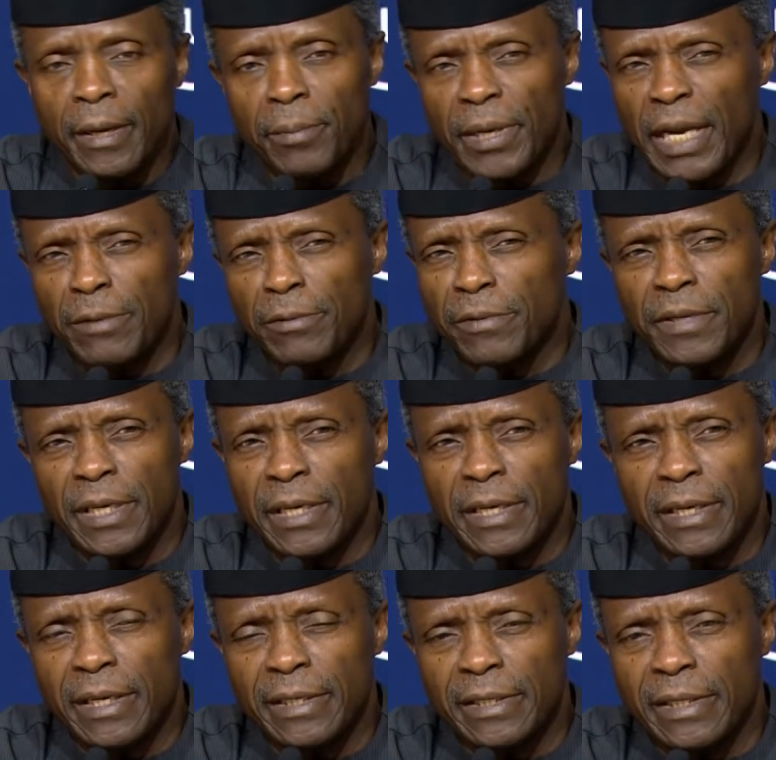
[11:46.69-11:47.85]
But I don't think
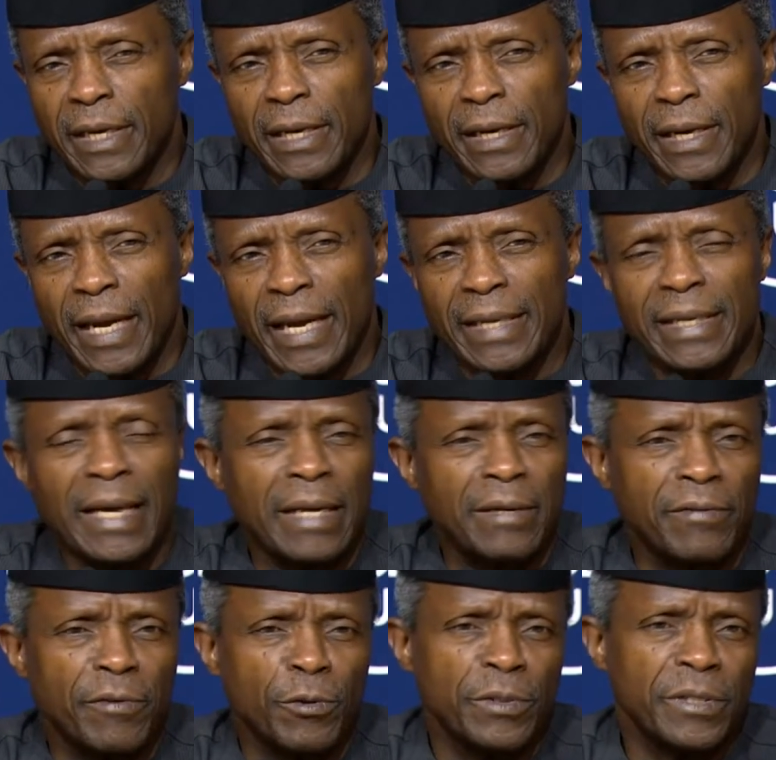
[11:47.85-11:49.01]
it's uh, any kind
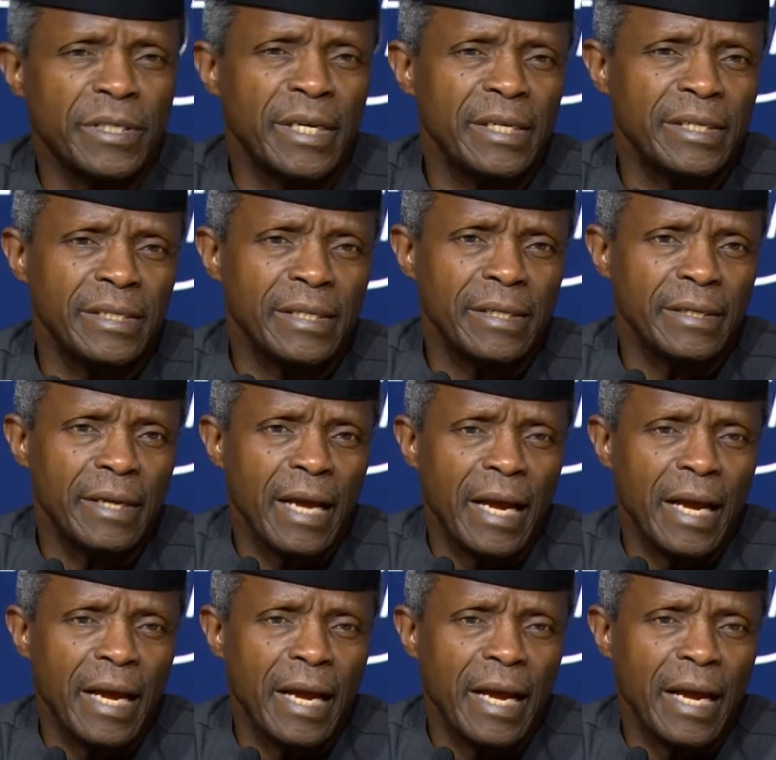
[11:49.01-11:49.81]
of hostility.